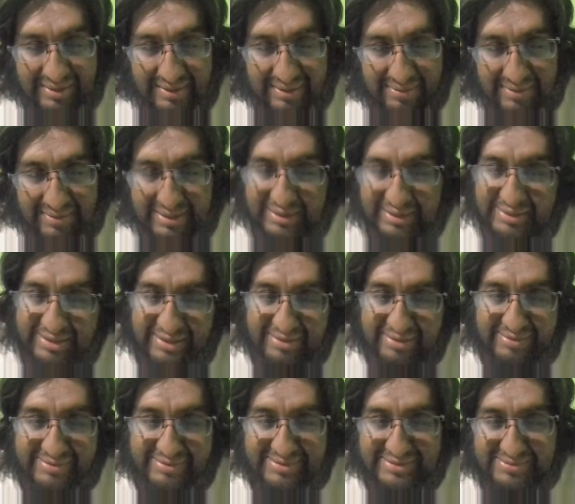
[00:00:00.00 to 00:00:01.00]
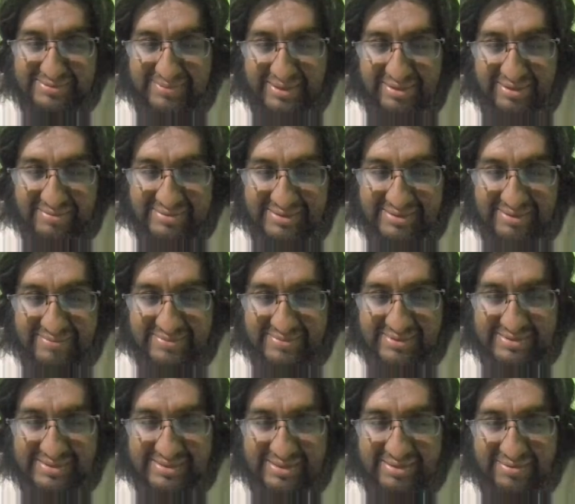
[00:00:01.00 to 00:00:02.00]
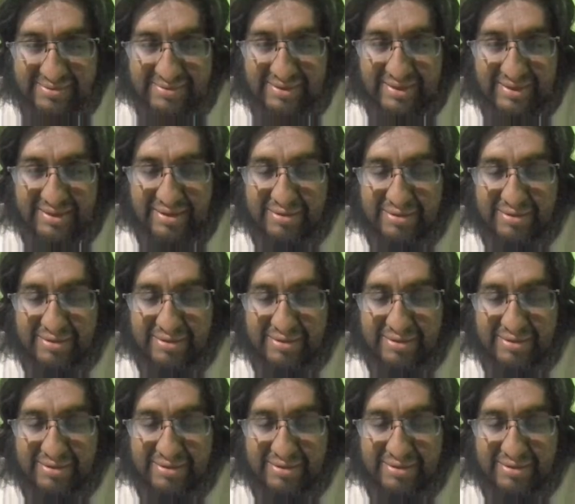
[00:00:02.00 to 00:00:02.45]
We can tackle this by ourselves and say, okay,